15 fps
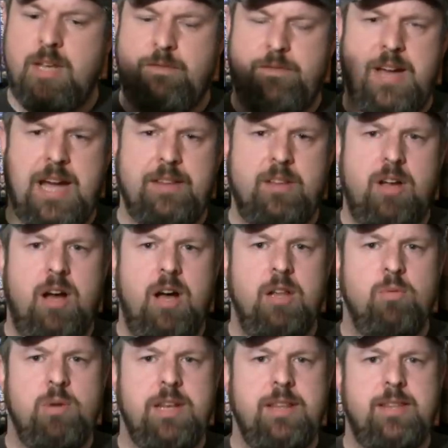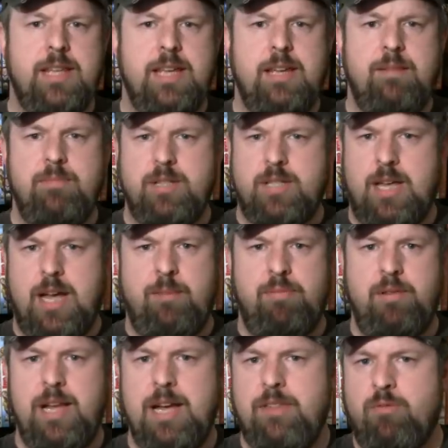fact, the Halloween theme does not
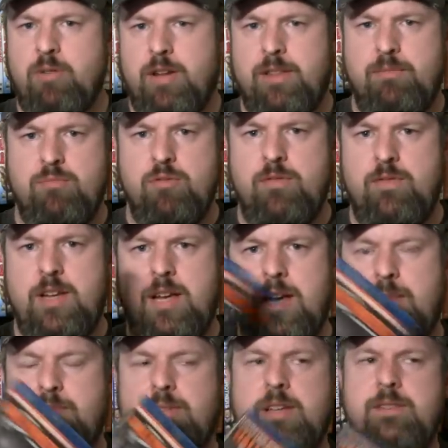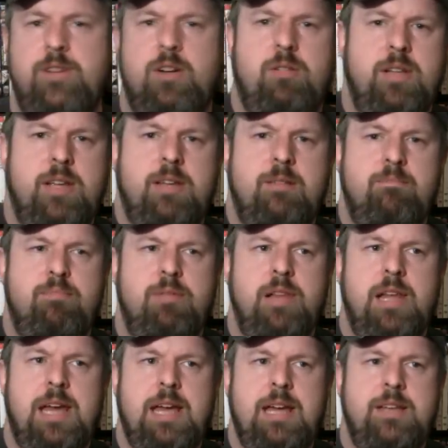play throughout the movie. I believe it only
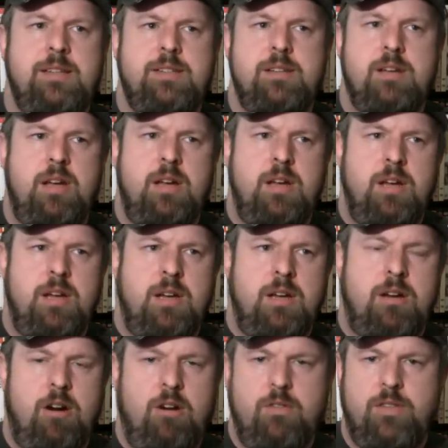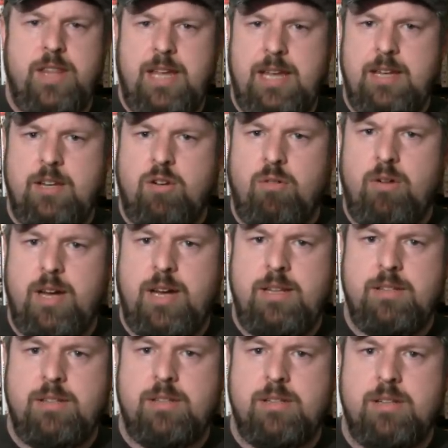plays over the end
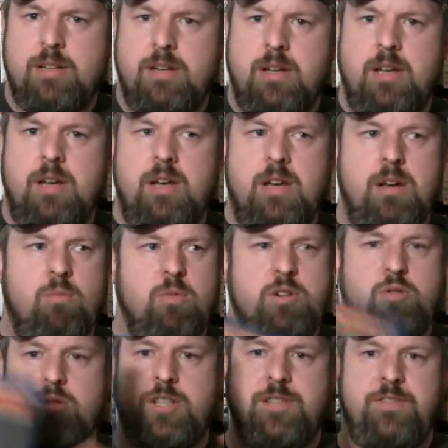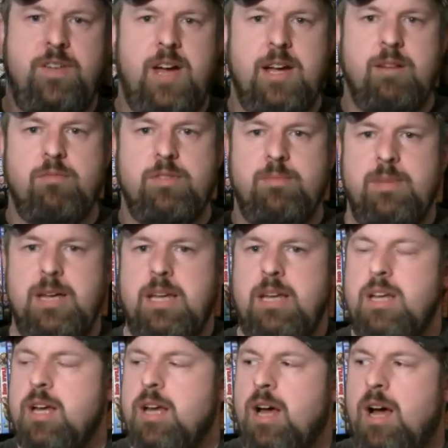credits, which was fine with
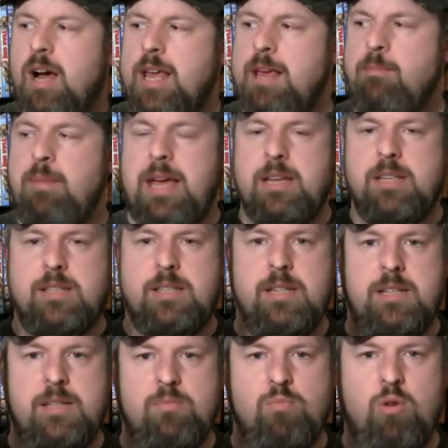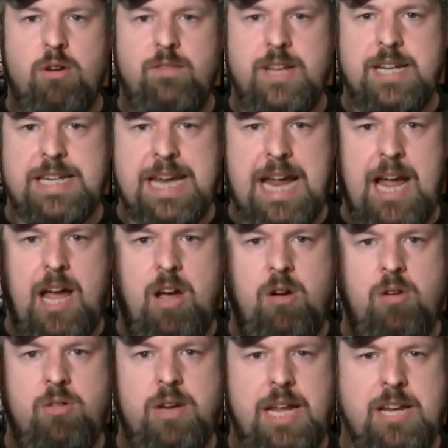me. This is more of a
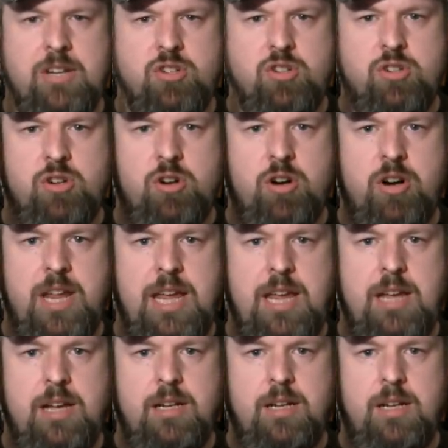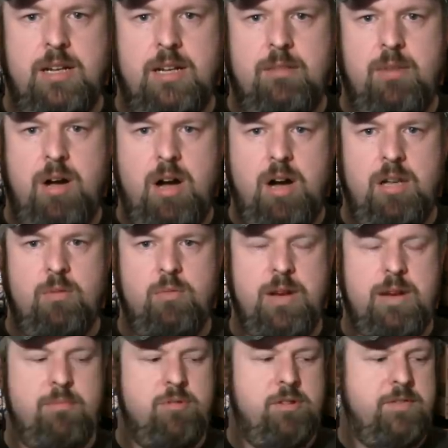down and dirty
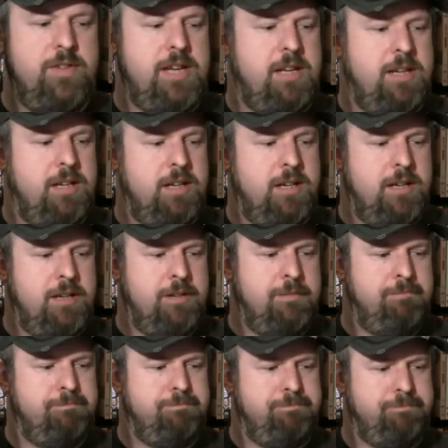Halloween movie. And